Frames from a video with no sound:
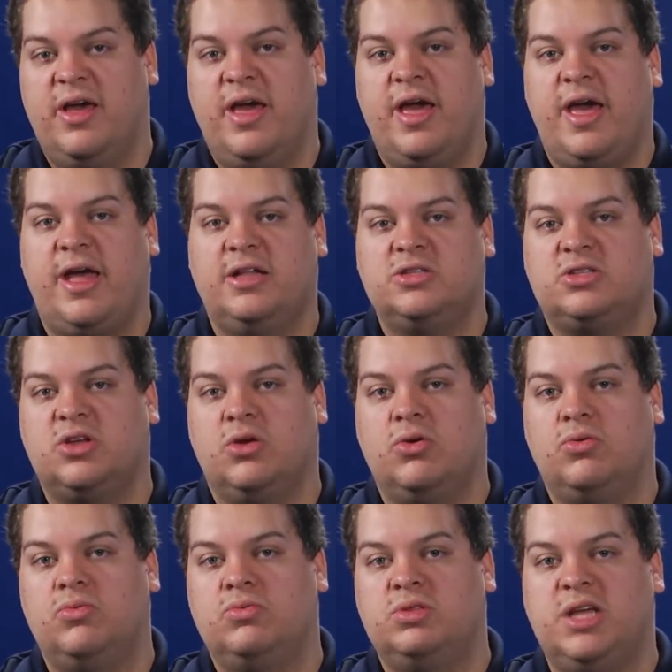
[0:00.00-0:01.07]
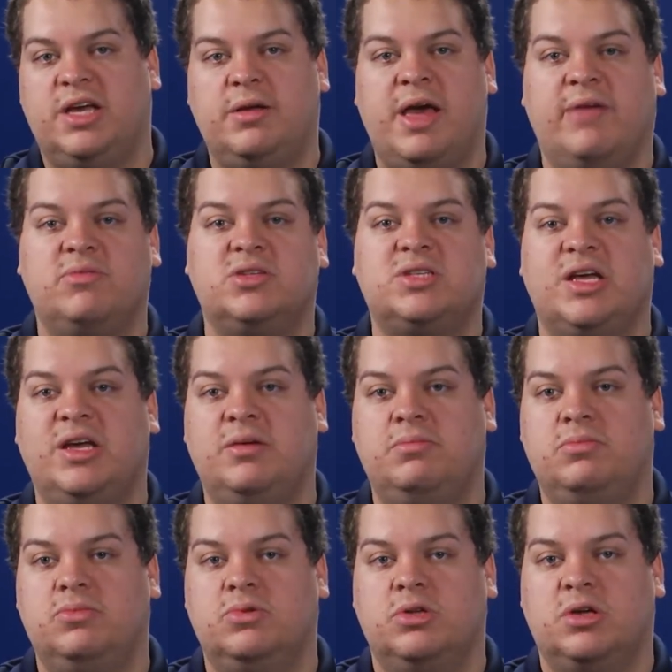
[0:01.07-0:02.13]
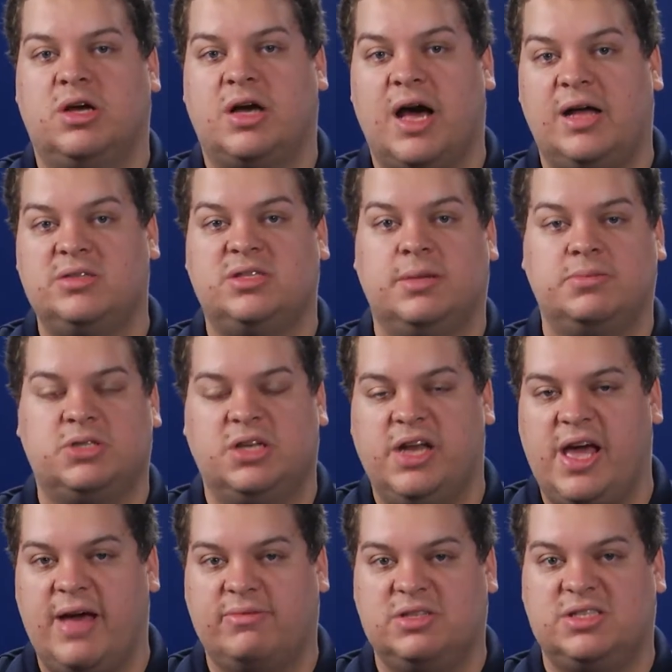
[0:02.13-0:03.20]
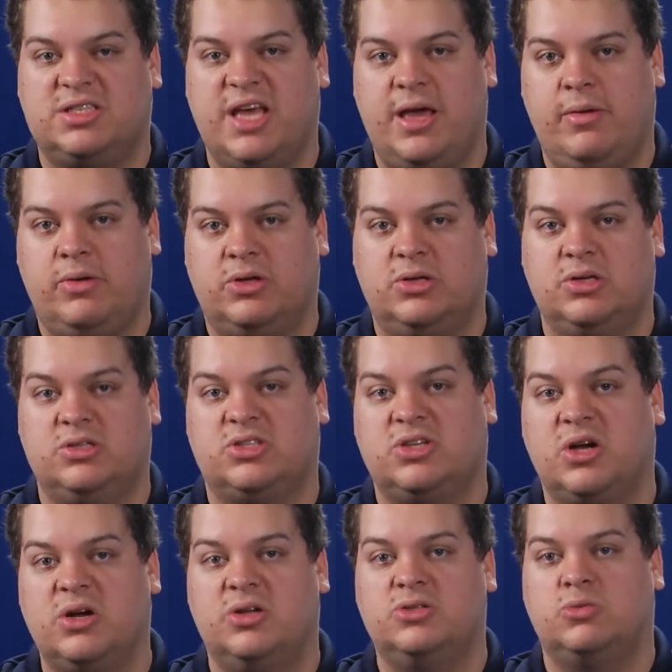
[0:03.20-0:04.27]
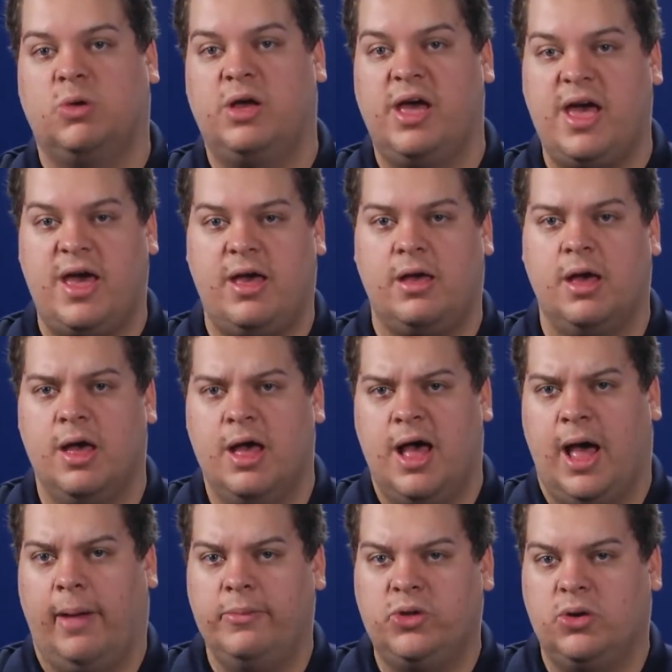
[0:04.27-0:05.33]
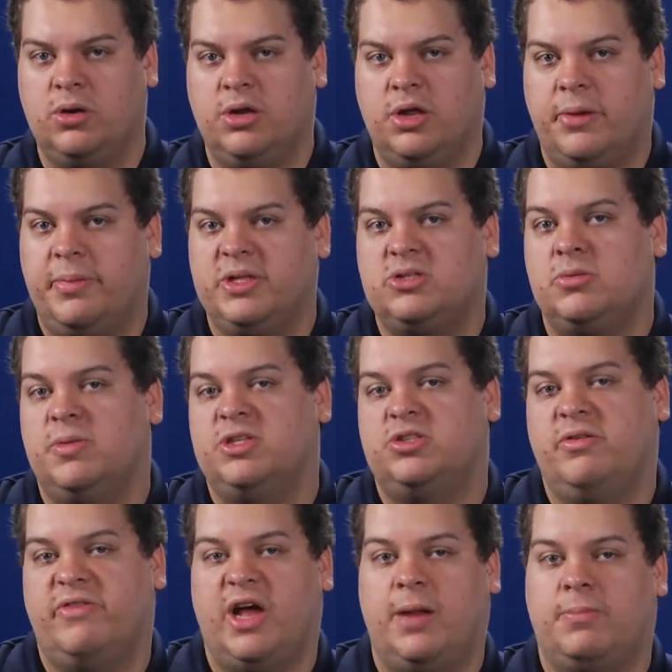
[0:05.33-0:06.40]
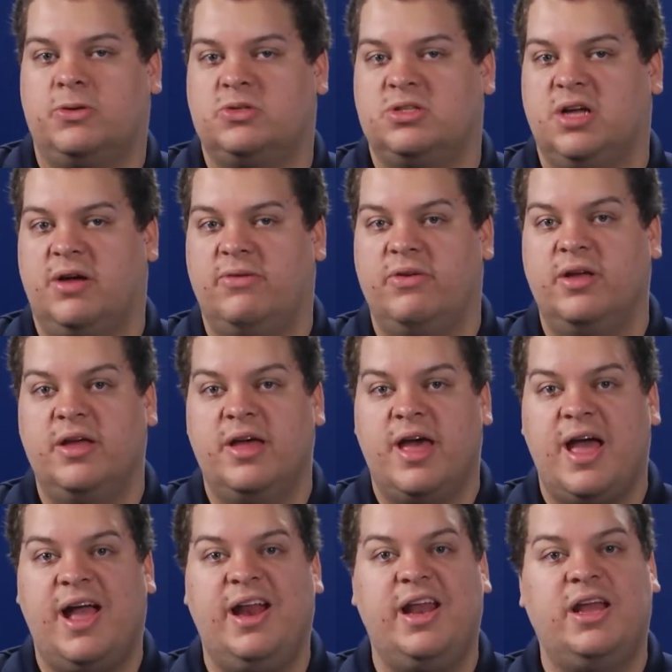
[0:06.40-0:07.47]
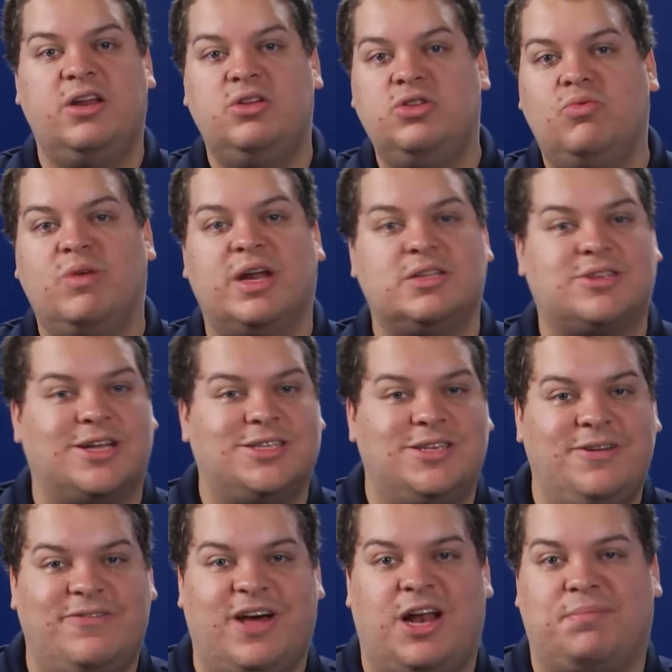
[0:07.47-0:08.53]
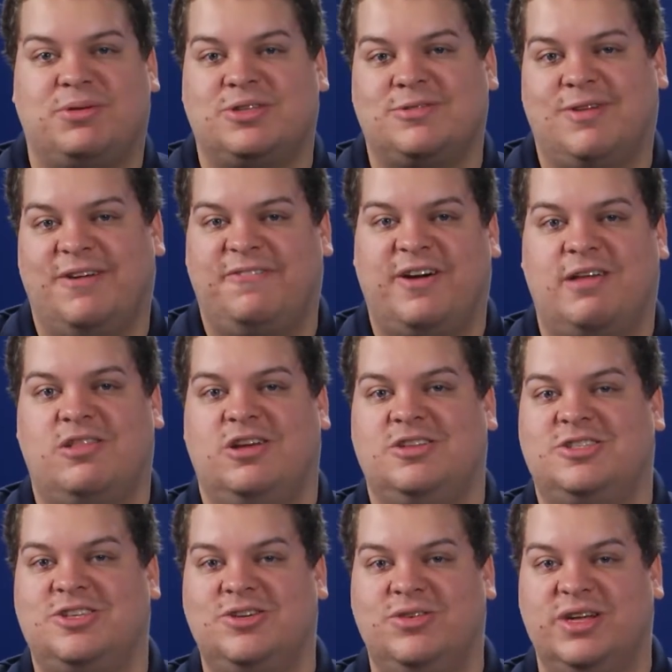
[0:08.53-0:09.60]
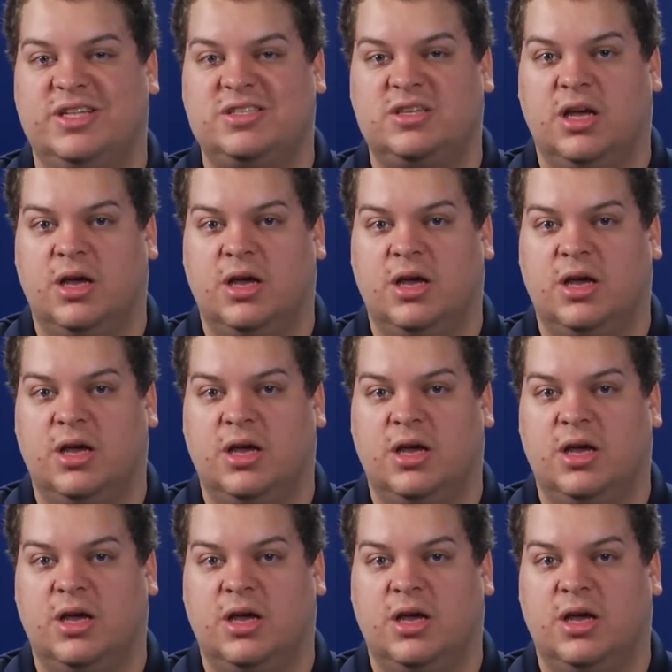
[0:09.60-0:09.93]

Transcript: And so they have the same concepts and they have the same concerns. Well, hey, I'm doing a little bit too much developer stuff. And then when I talk to developers around 532, it's,